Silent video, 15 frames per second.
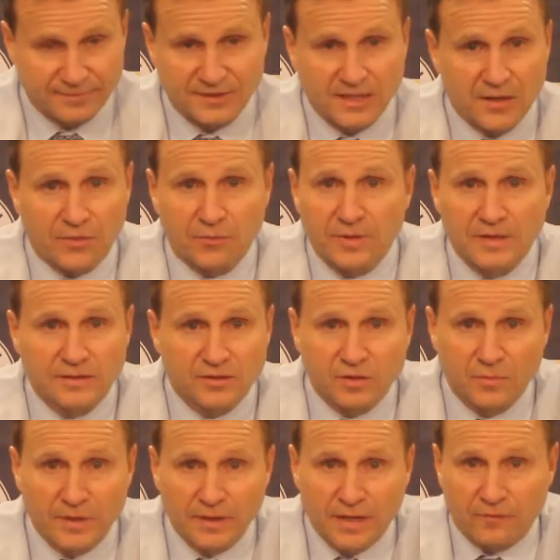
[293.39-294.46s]
10 threes
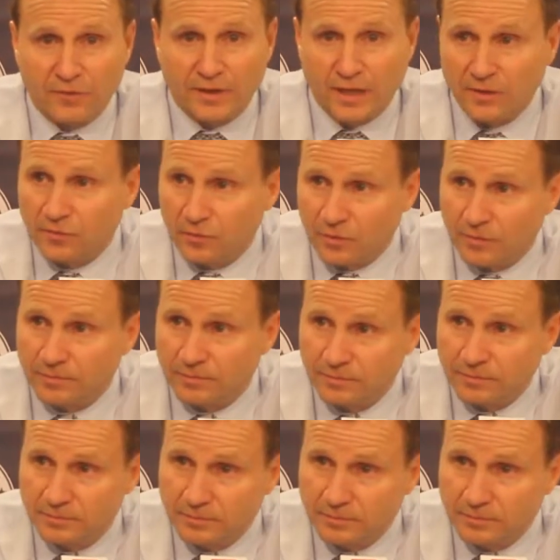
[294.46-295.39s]
should be every night for him.